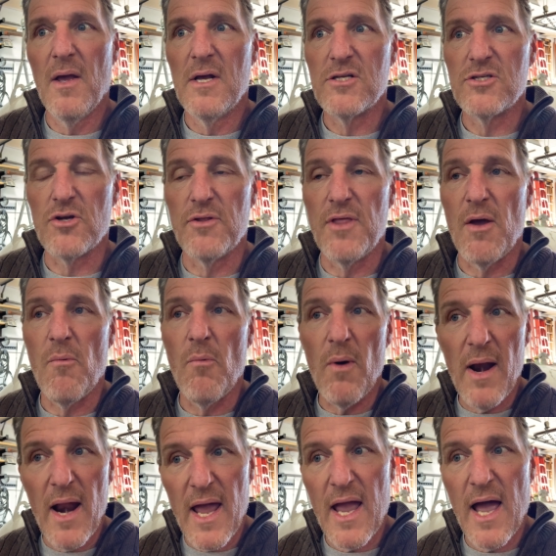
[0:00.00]
So then
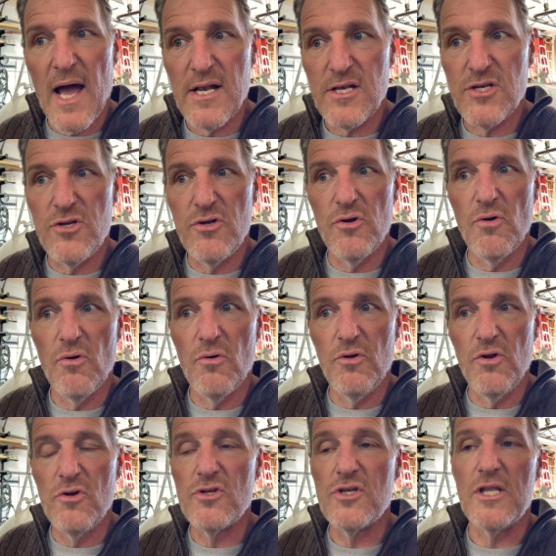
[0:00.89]
when I got to
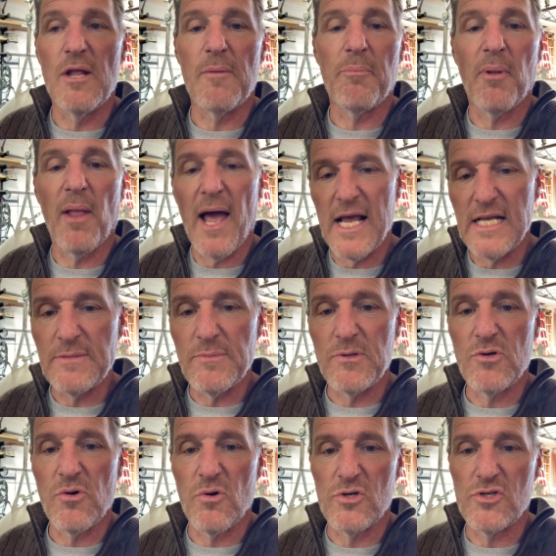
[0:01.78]
using the plasma
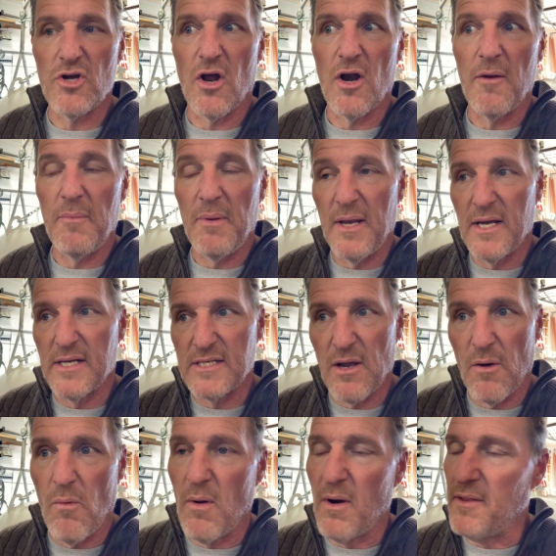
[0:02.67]
torch on it, because I
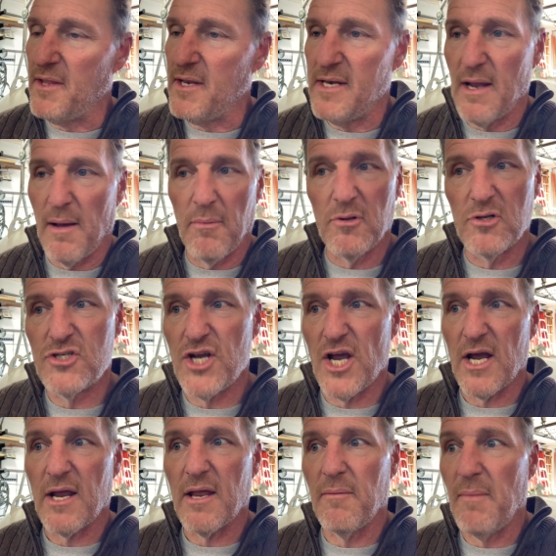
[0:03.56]
wanted to double
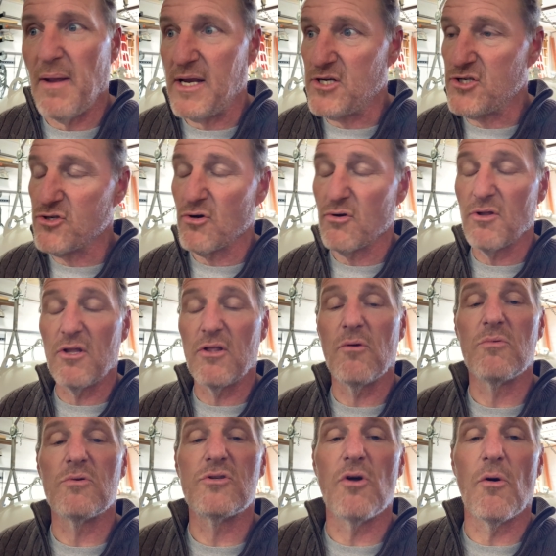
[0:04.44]
check and make sure that there
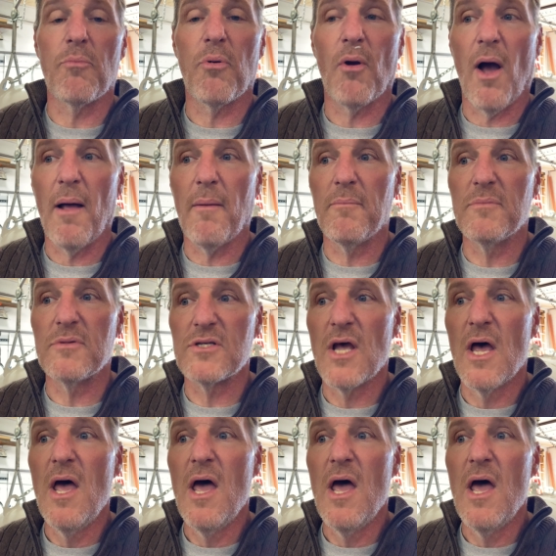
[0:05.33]
was no problems,